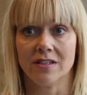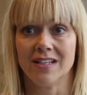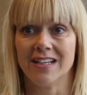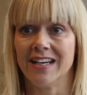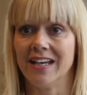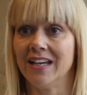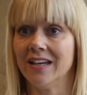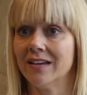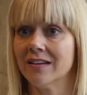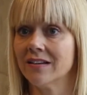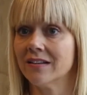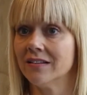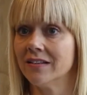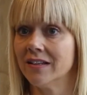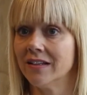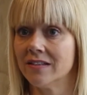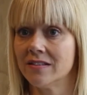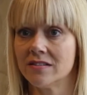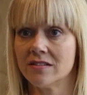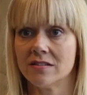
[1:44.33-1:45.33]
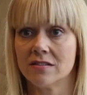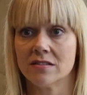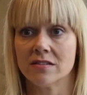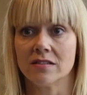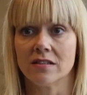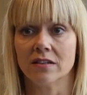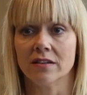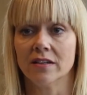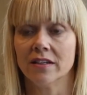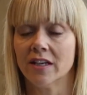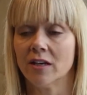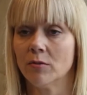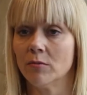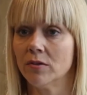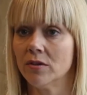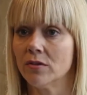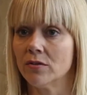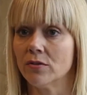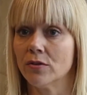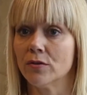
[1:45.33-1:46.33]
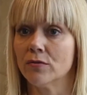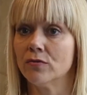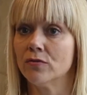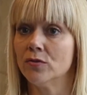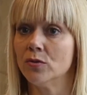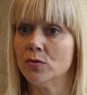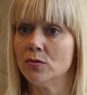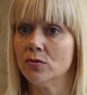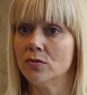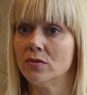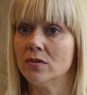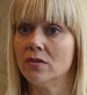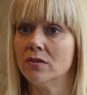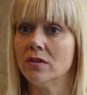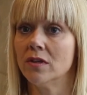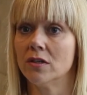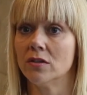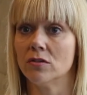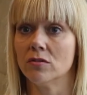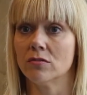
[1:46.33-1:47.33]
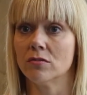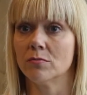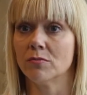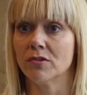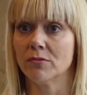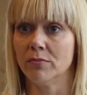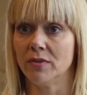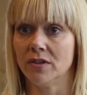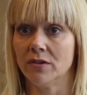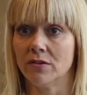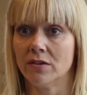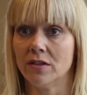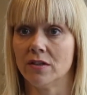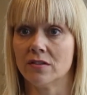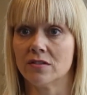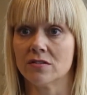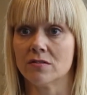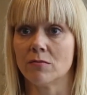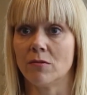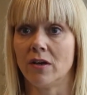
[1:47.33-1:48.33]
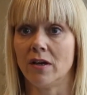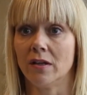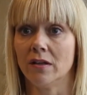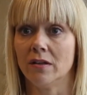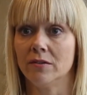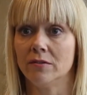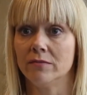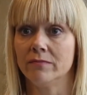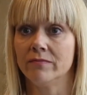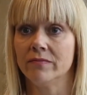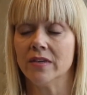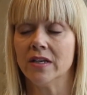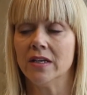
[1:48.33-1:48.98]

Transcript: It analyzes the liquid or the food that you're preparing to swallow.